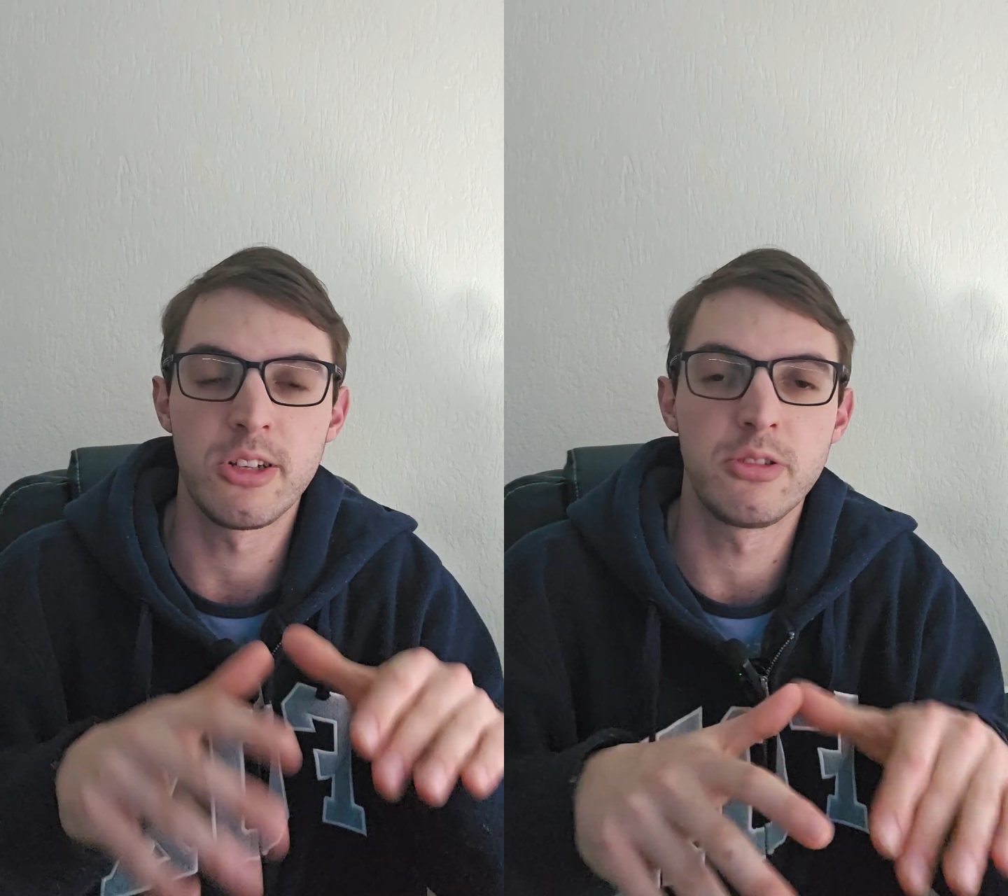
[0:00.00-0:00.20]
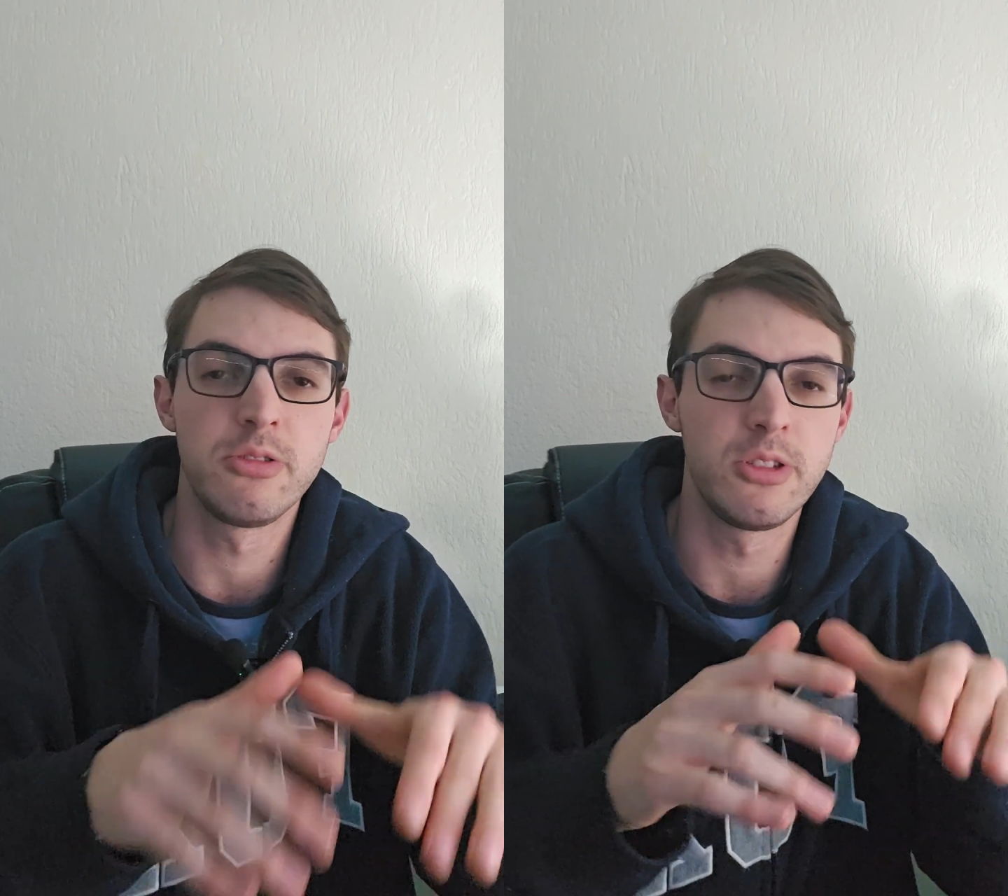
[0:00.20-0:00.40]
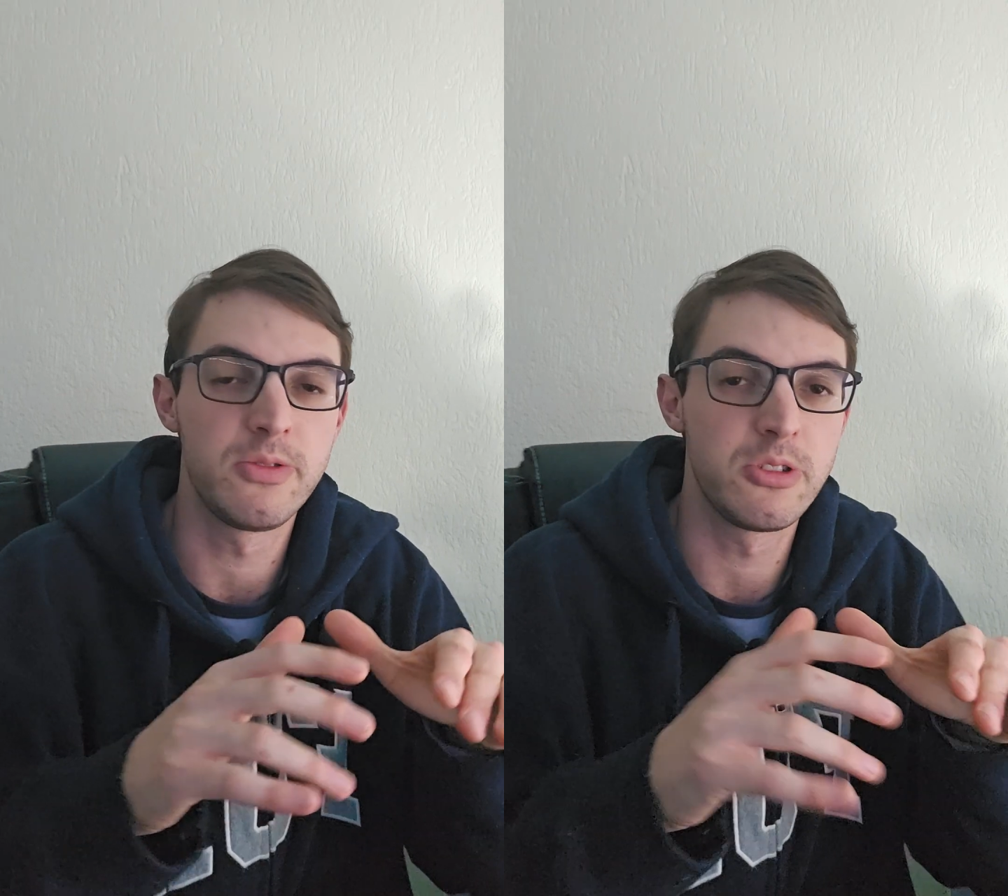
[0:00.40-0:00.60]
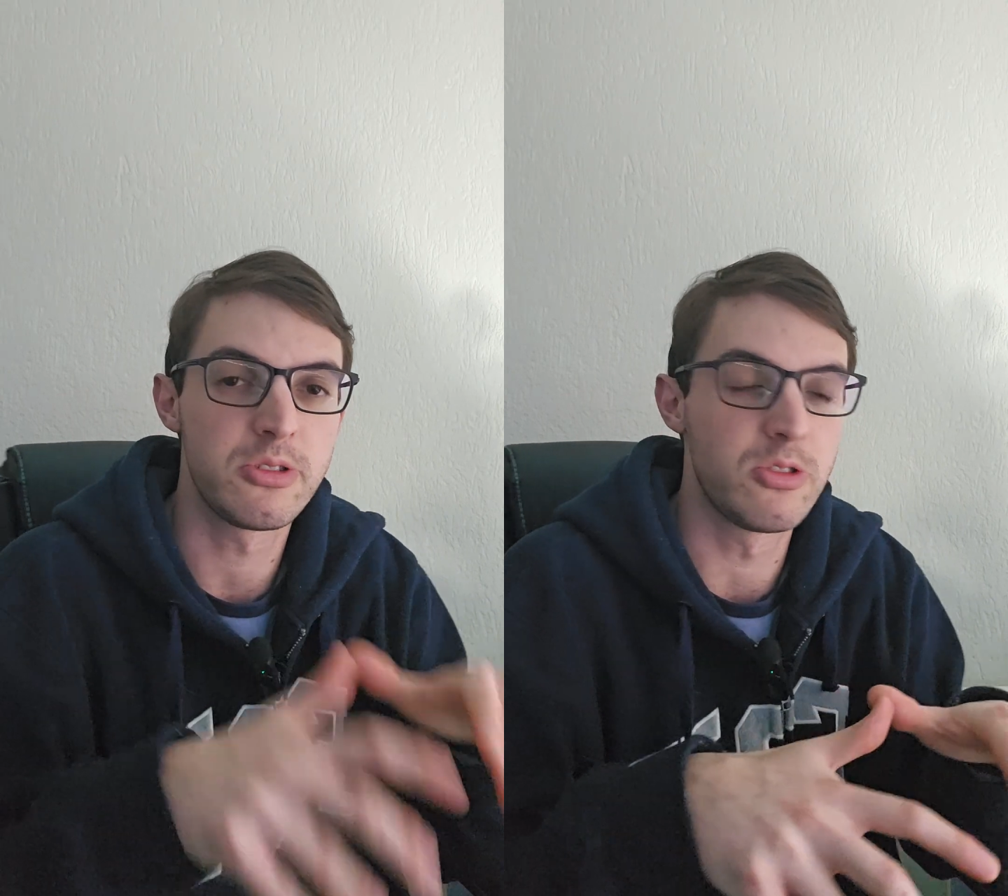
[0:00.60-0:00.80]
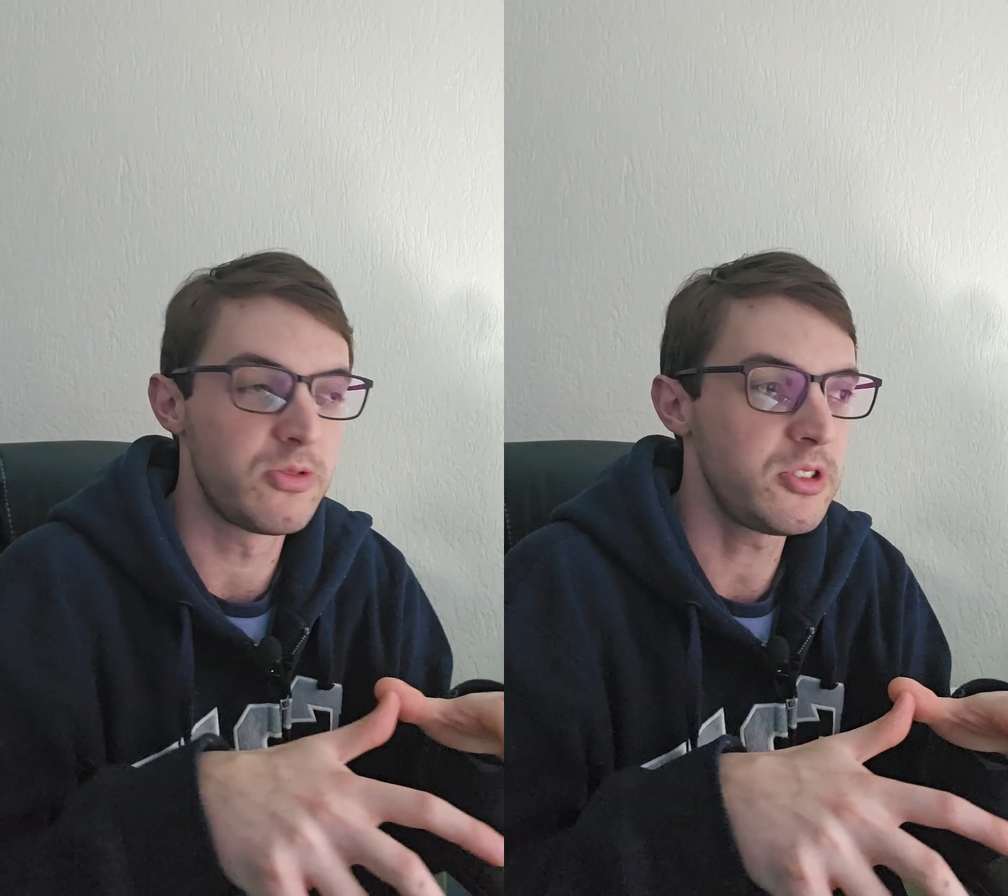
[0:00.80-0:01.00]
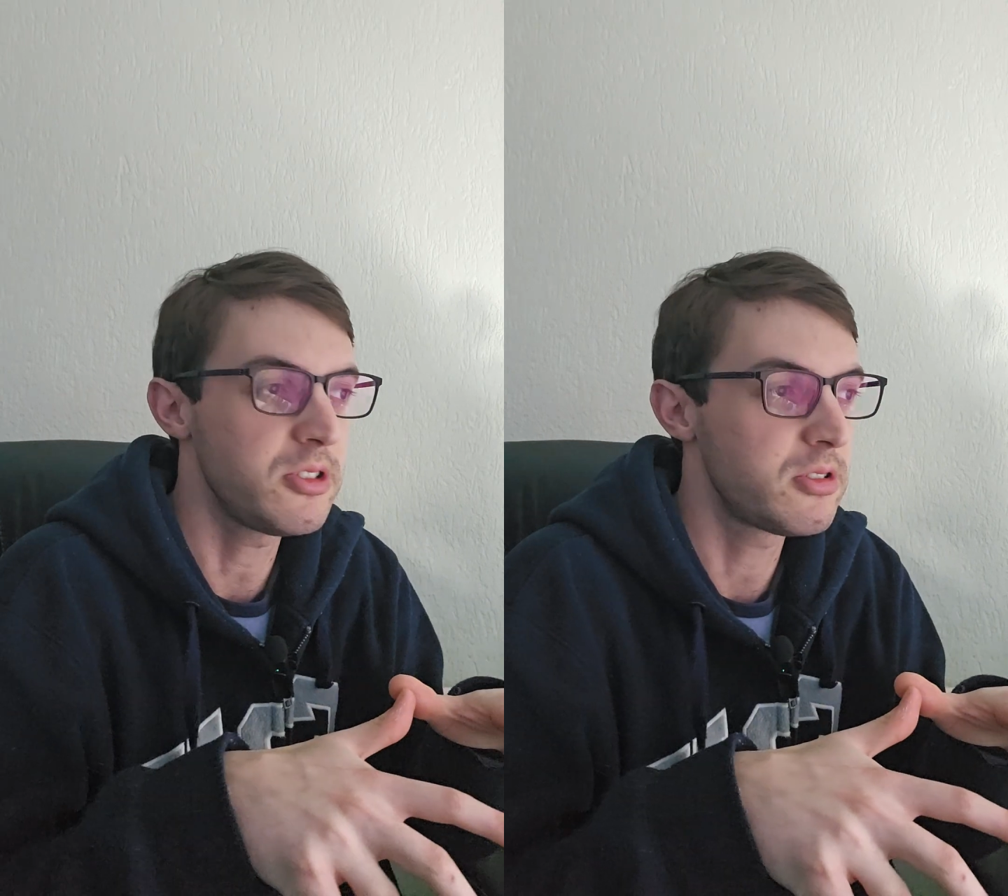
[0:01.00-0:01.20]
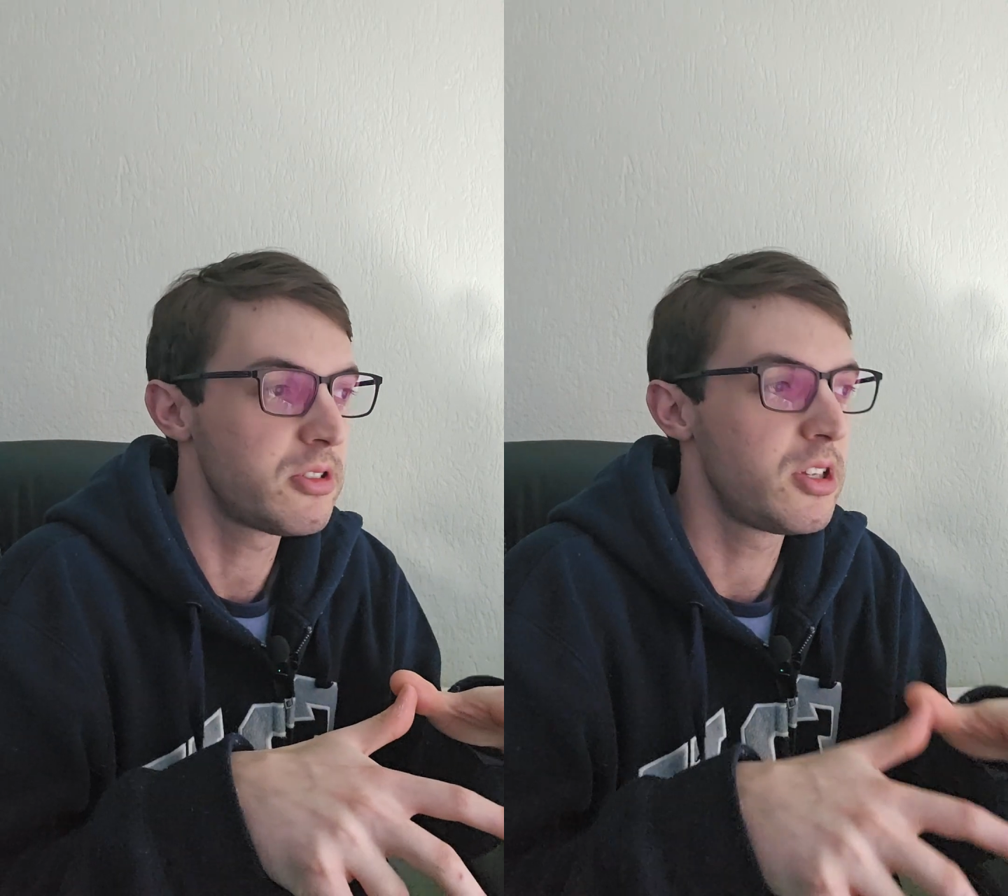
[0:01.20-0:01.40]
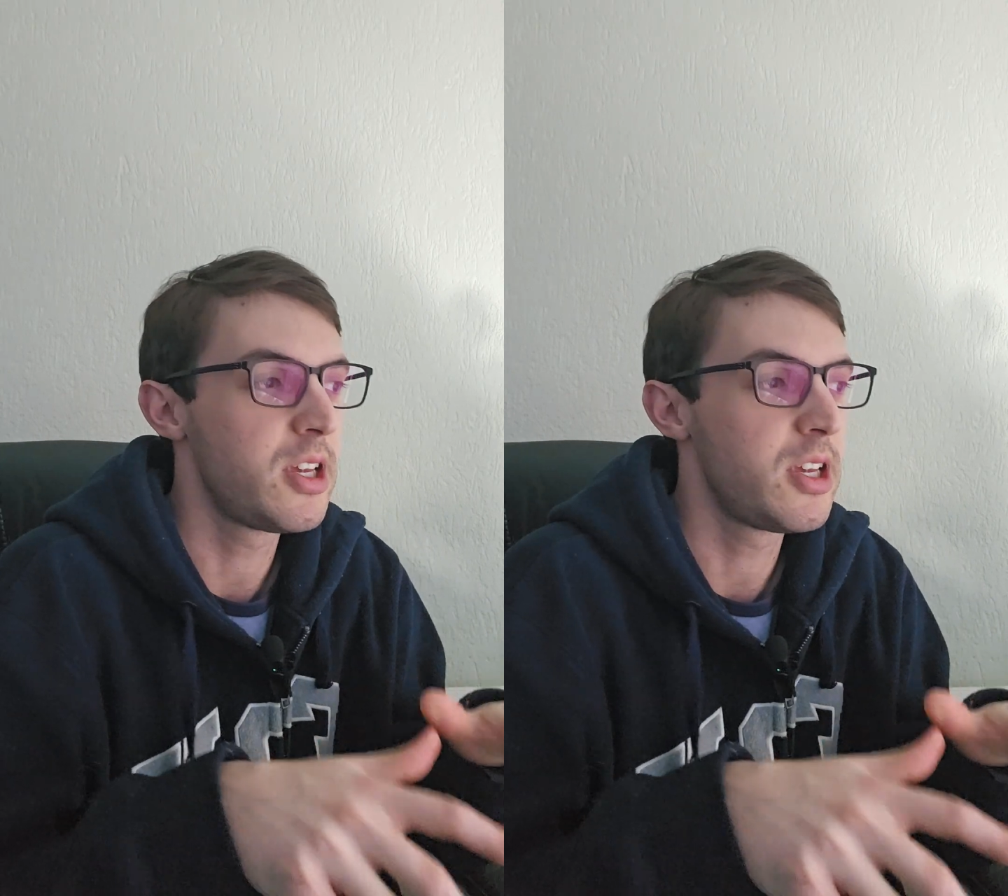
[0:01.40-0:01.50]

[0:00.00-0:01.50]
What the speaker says: underneath its surface.